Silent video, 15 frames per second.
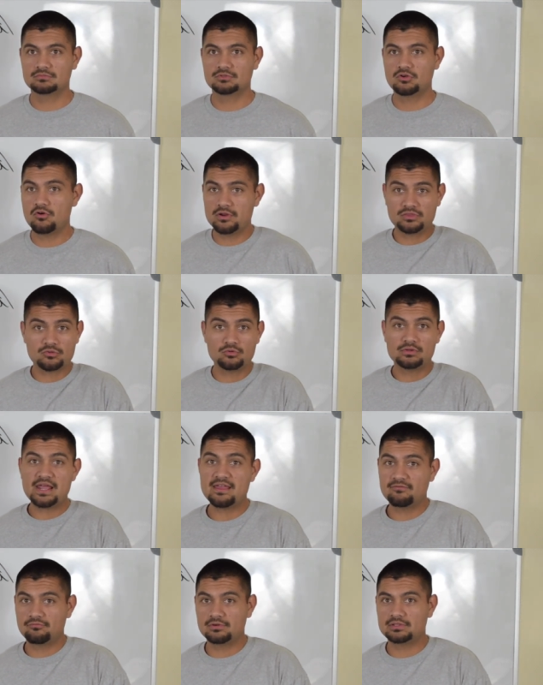going through
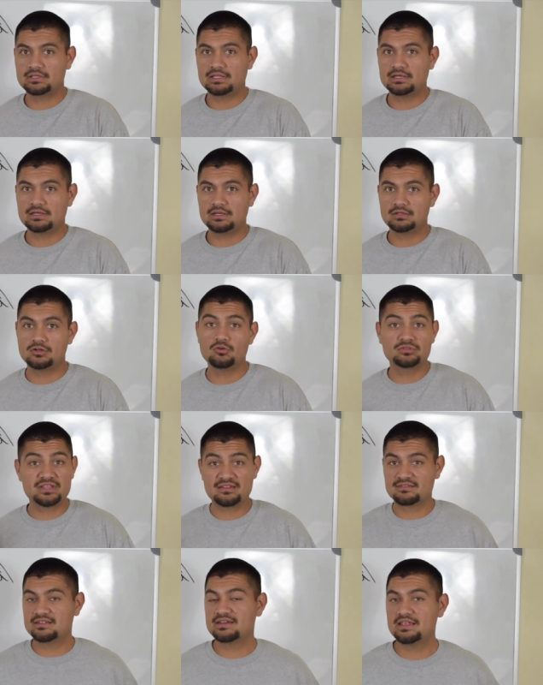life with uh, no
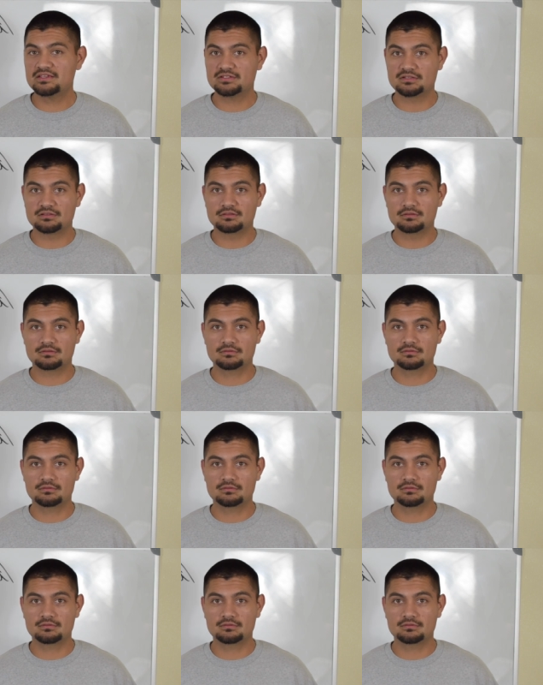destination.